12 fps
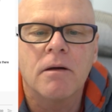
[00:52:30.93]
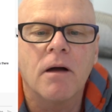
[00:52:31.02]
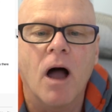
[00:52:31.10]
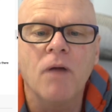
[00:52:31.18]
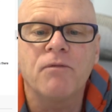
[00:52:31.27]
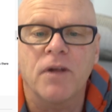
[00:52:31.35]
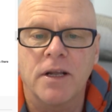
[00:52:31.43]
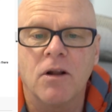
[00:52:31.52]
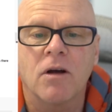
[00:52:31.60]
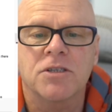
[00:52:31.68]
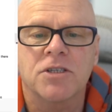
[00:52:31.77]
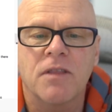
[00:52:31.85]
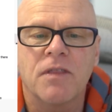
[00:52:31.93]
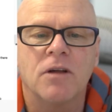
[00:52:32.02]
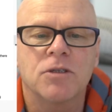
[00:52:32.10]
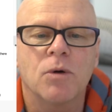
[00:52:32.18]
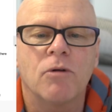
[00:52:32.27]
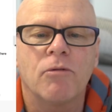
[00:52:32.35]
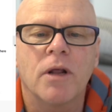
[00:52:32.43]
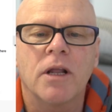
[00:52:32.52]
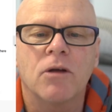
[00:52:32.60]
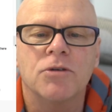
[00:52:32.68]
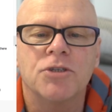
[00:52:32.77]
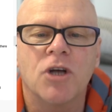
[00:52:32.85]
Uh, hopefully, like I said, they'll do a
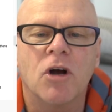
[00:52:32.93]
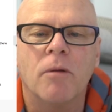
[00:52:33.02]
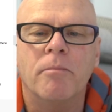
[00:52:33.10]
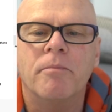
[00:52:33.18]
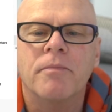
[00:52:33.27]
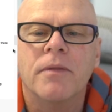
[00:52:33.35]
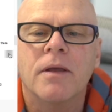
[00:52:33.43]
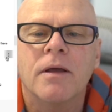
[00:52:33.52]
really good job.